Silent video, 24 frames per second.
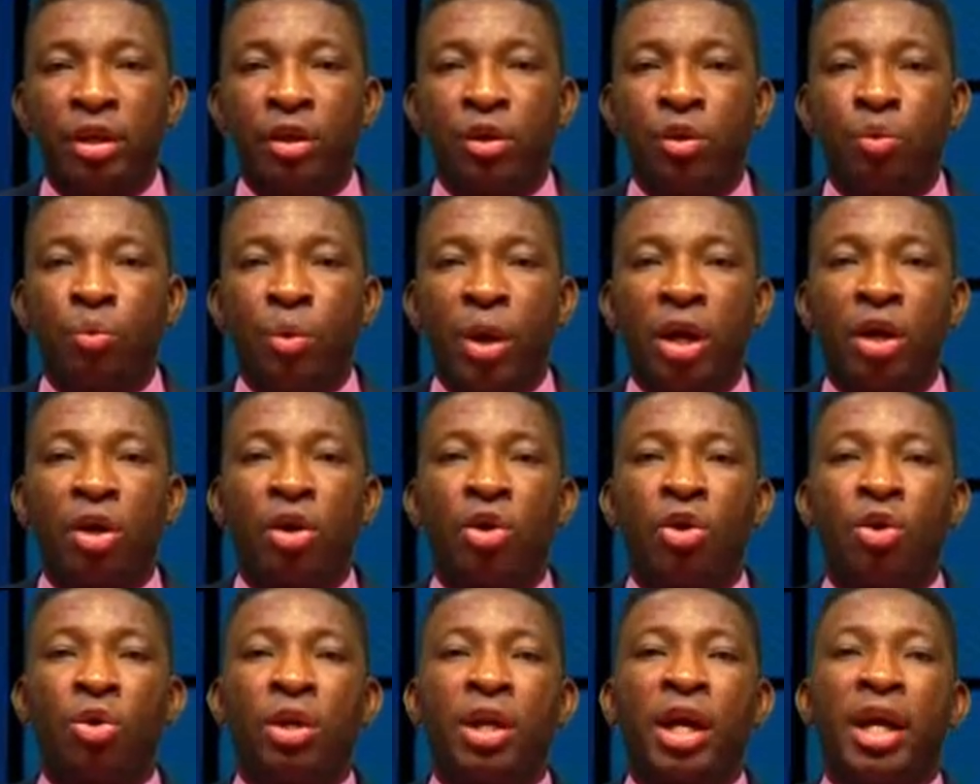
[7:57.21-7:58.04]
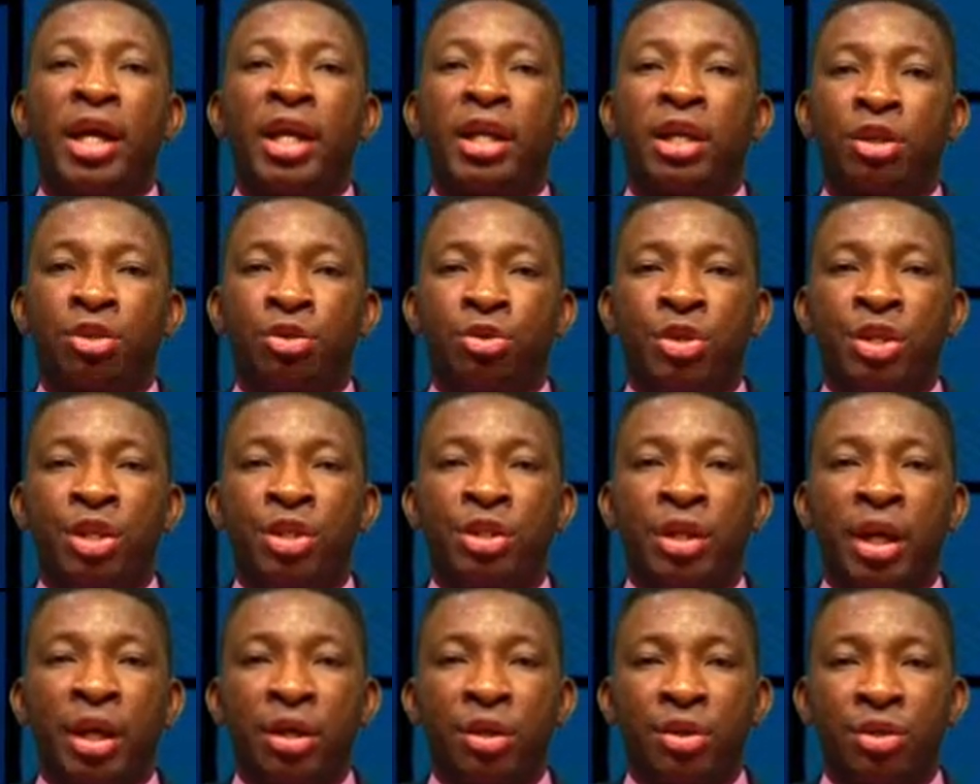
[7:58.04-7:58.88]
while all our electronic
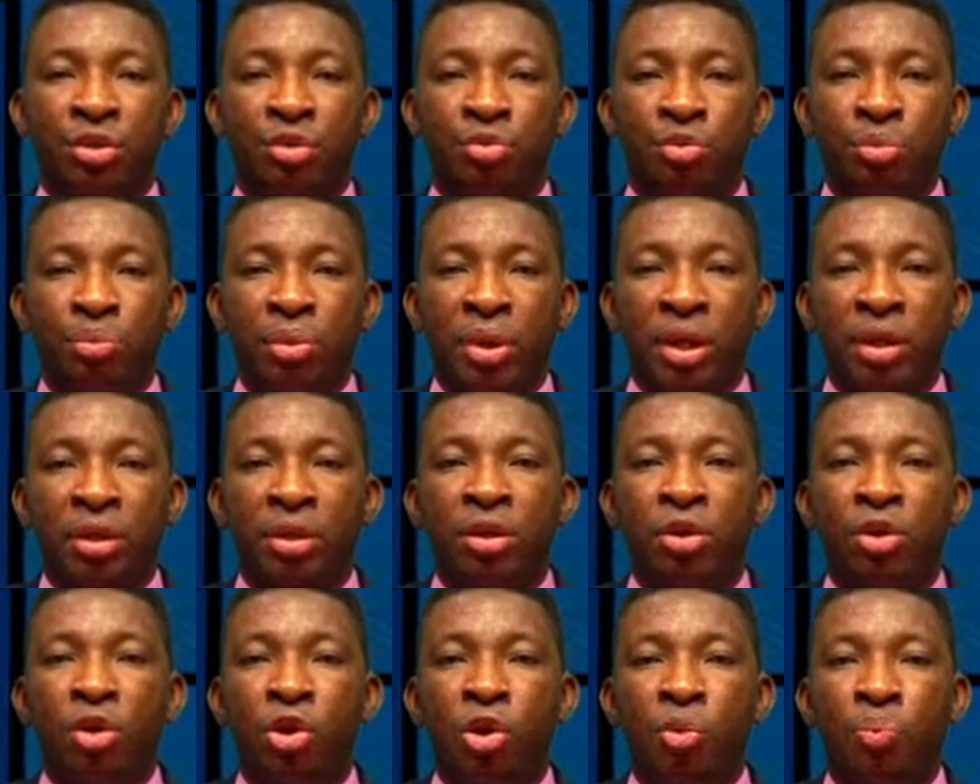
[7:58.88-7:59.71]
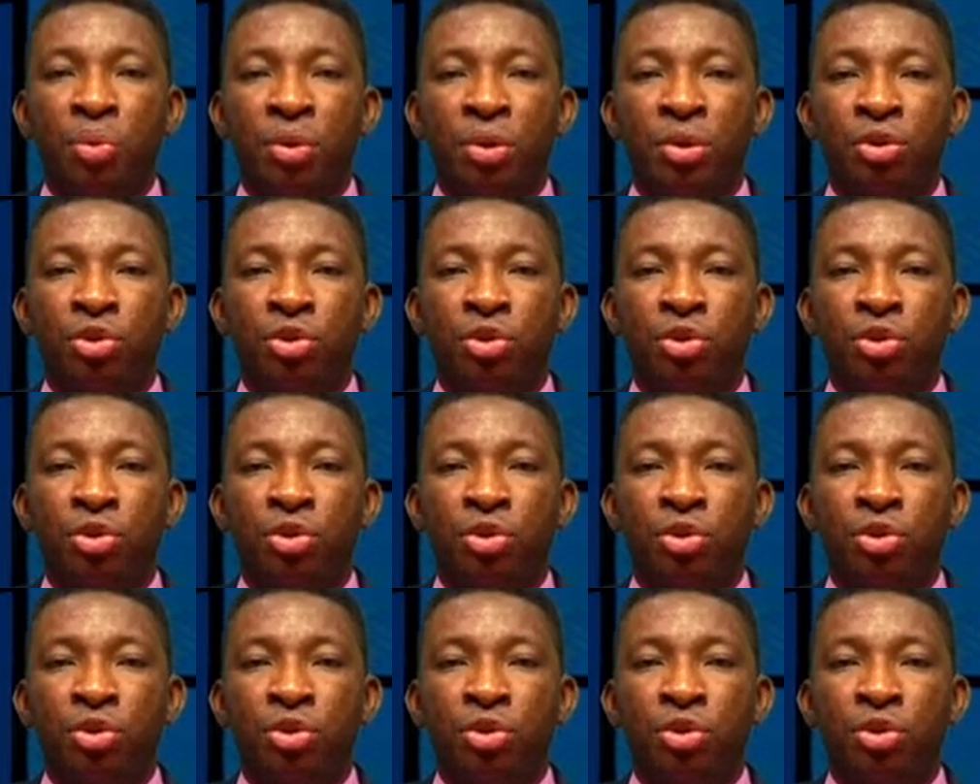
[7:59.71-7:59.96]
channels remain open